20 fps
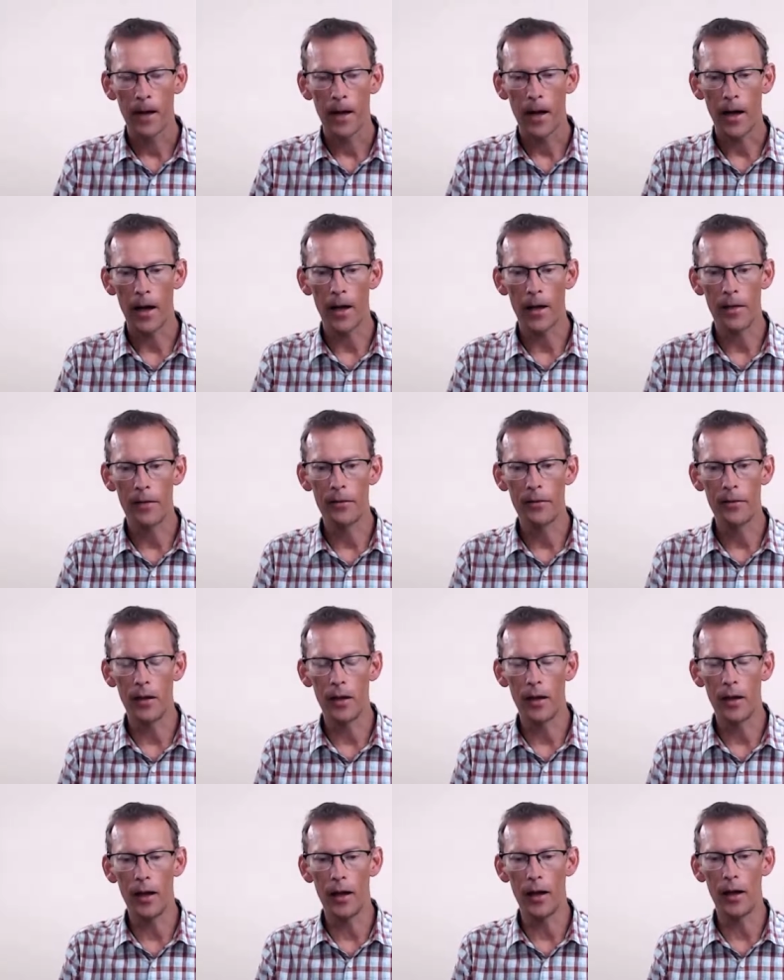uh,
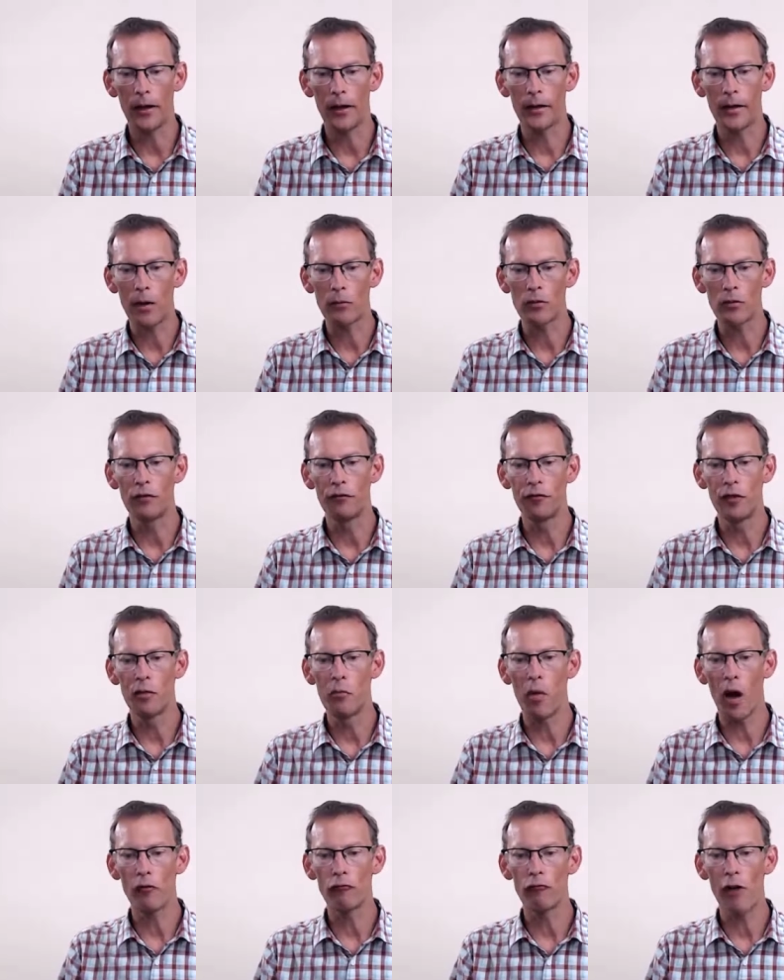an accounting firm
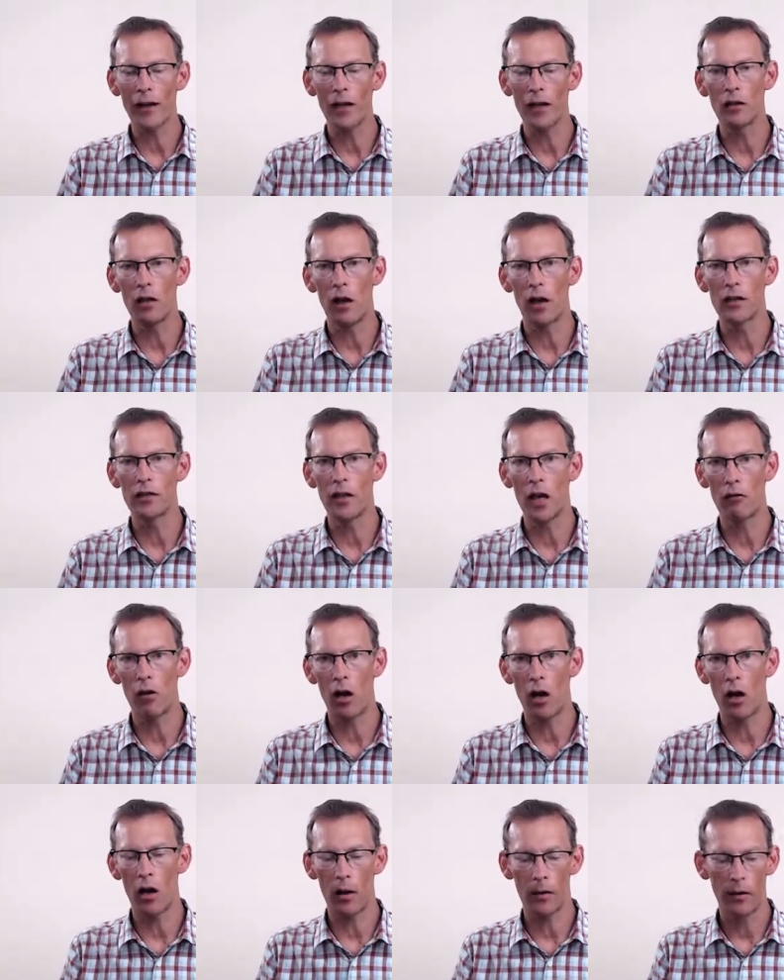might recognize there
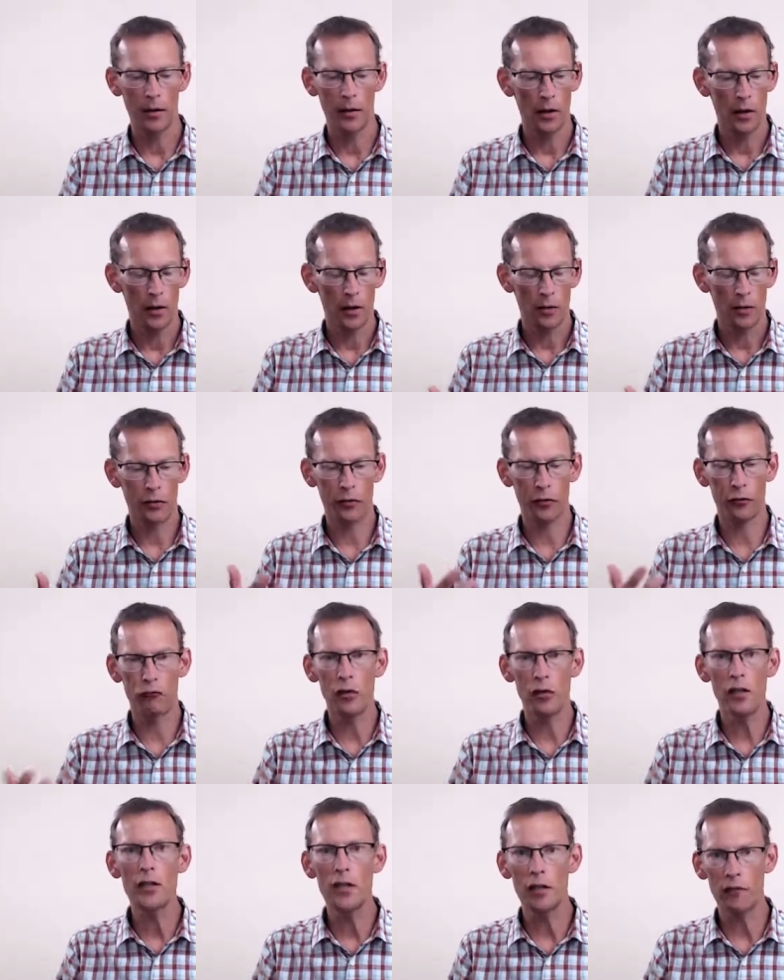are
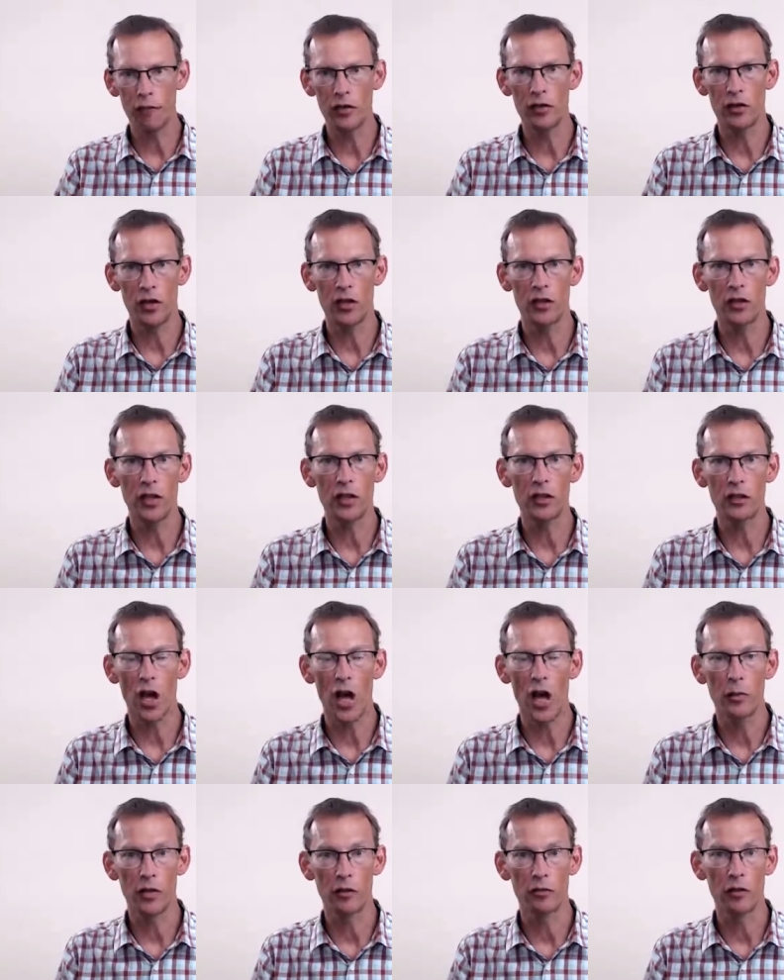three different distinct
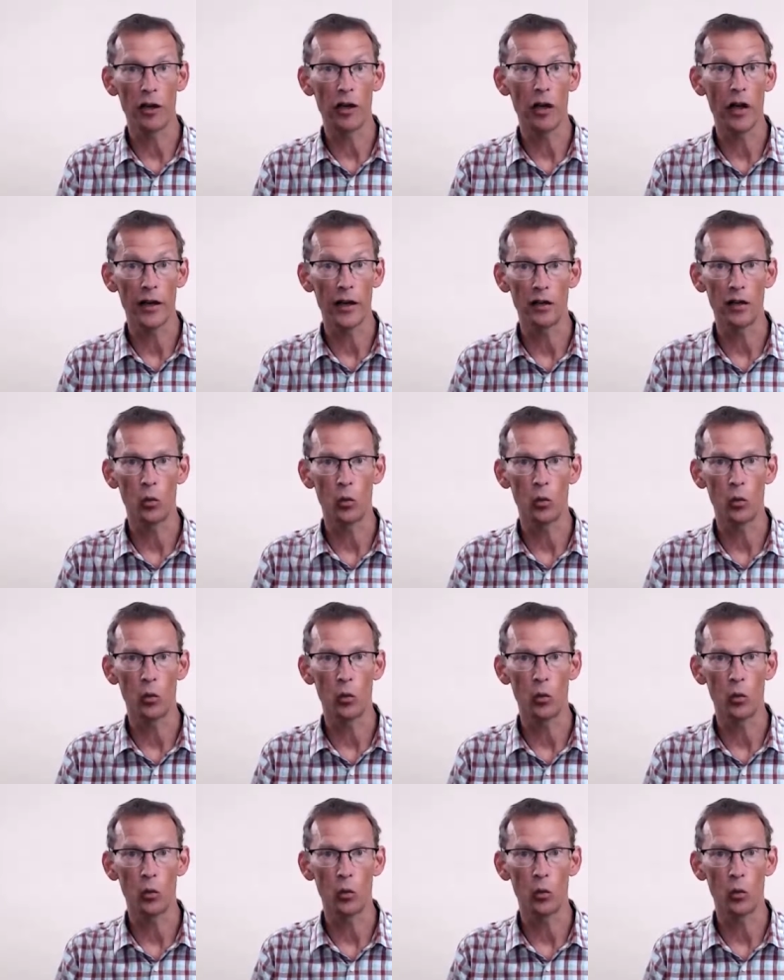types of client that